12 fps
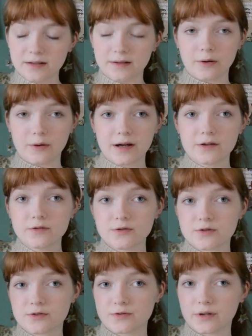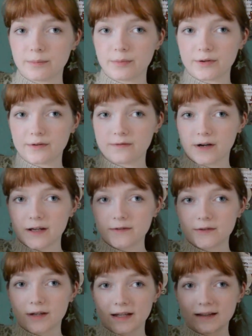Now I used 3.5
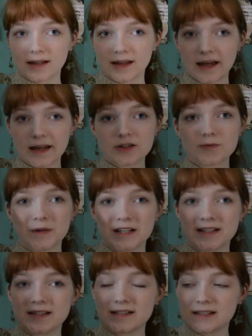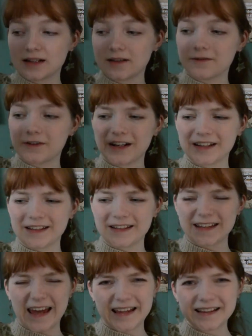to get the gauge, but it's still very
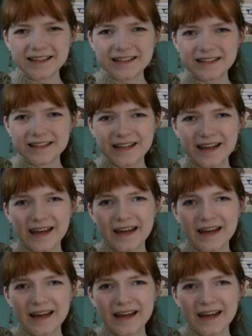dense,